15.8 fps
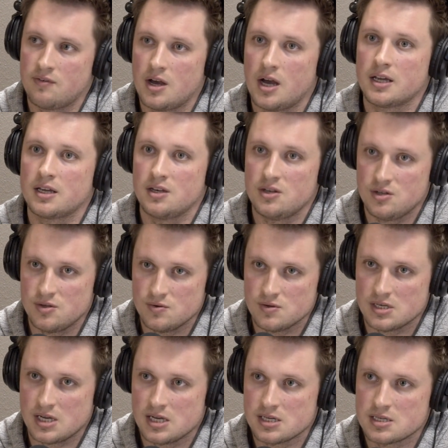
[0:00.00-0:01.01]
God can
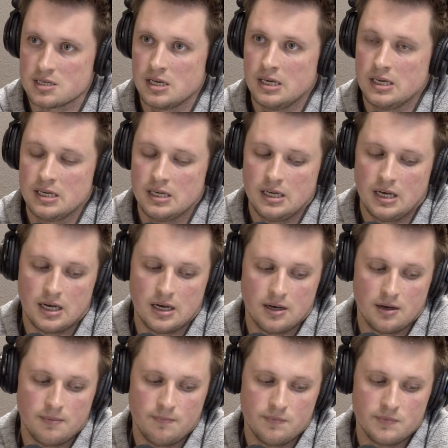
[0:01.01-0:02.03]
use us. Mm-hmm.